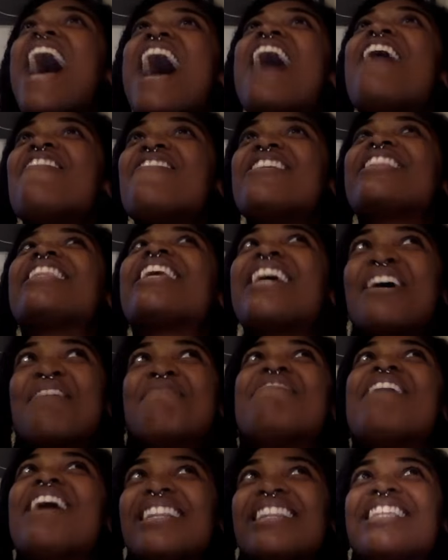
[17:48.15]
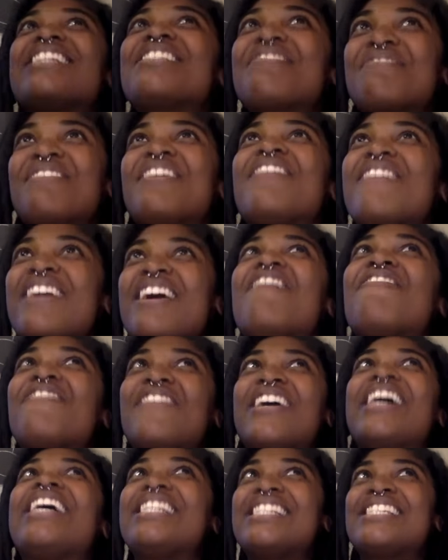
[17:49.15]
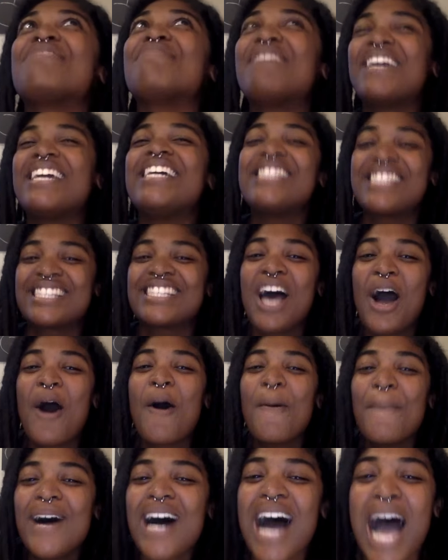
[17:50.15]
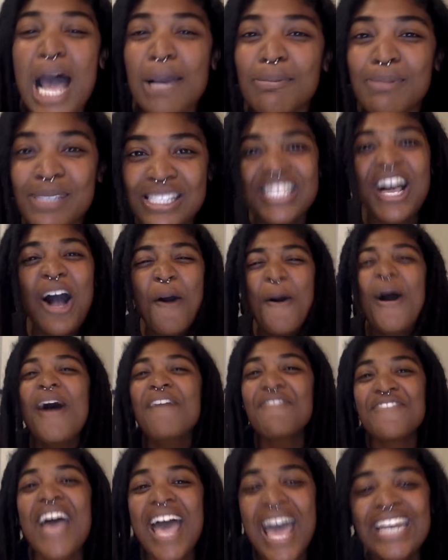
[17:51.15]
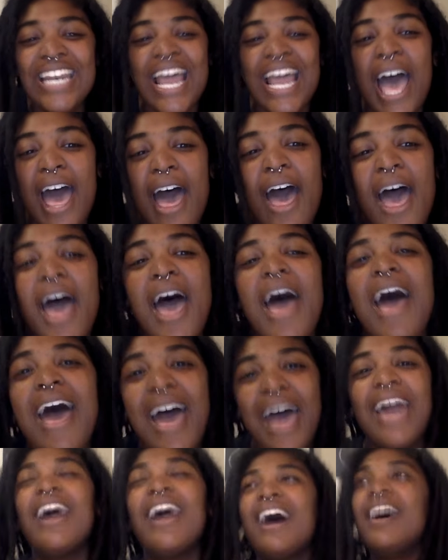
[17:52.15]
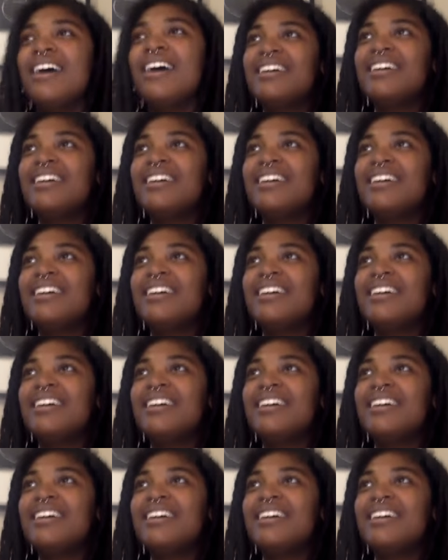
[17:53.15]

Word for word: Everything about this movie offends me so much. I'm so offended.